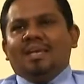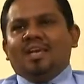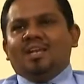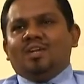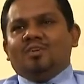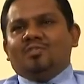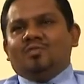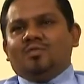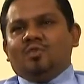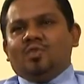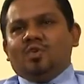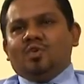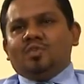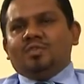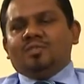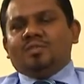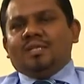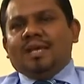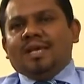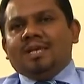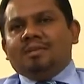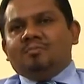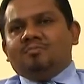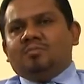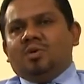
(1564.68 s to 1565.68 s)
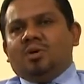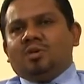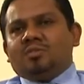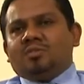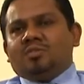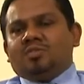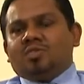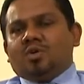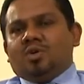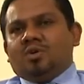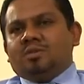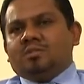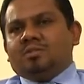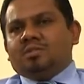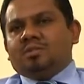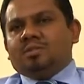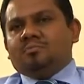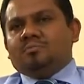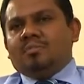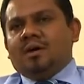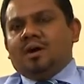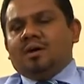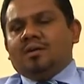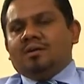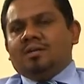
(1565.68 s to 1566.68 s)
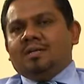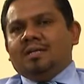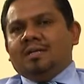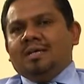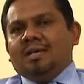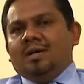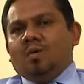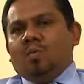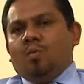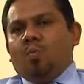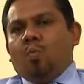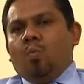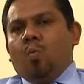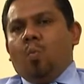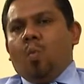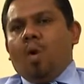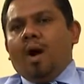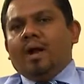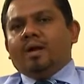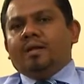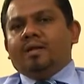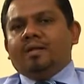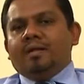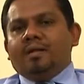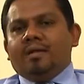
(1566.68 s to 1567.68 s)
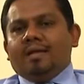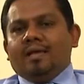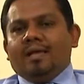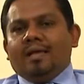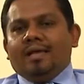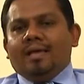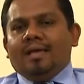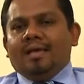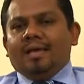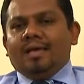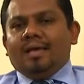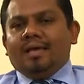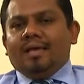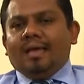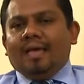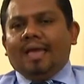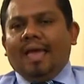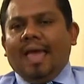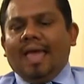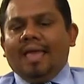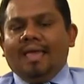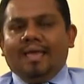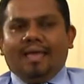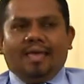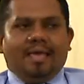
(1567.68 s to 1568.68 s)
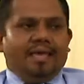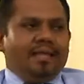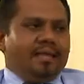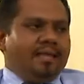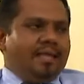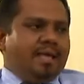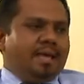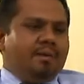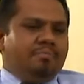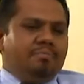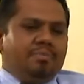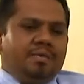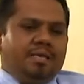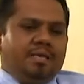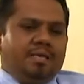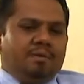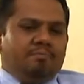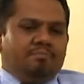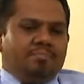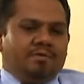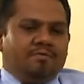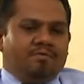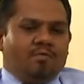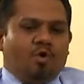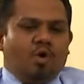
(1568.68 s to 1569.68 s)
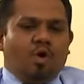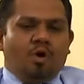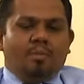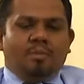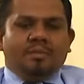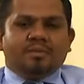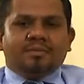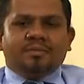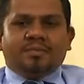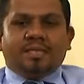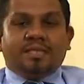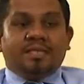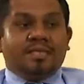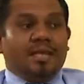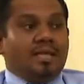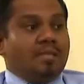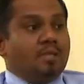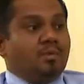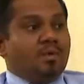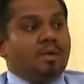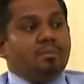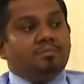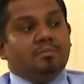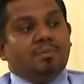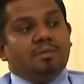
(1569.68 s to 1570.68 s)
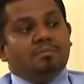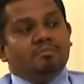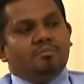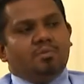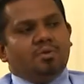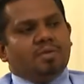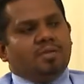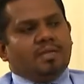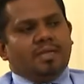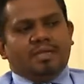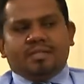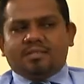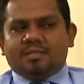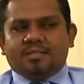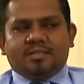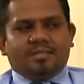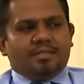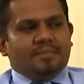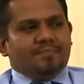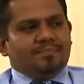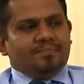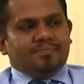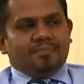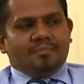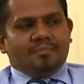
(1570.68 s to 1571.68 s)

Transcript: And of course, 9-box talks about one area being performance and the other one being potential.